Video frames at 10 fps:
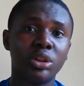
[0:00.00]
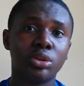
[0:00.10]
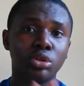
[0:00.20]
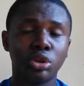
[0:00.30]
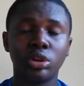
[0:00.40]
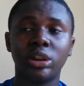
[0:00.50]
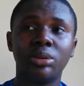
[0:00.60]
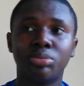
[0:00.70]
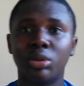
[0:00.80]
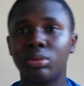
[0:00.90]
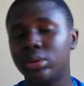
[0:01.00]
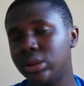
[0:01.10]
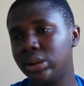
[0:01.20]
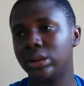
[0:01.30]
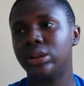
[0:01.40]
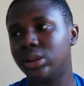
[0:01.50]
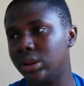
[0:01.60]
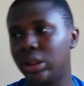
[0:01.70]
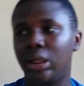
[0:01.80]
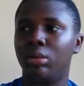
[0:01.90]
So show them probably
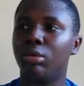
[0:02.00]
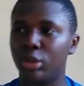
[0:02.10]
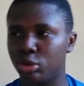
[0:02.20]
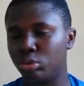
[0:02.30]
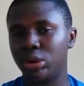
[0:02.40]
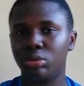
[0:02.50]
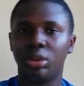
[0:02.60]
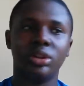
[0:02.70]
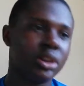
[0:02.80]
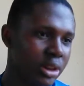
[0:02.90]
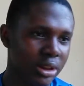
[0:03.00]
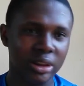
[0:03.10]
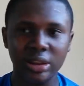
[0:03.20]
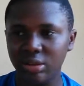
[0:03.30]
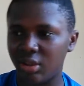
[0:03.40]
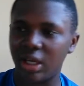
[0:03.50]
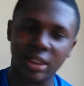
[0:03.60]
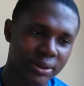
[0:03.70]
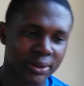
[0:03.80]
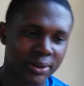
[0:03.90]
yeah, what we want in the
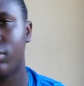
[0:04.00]
device.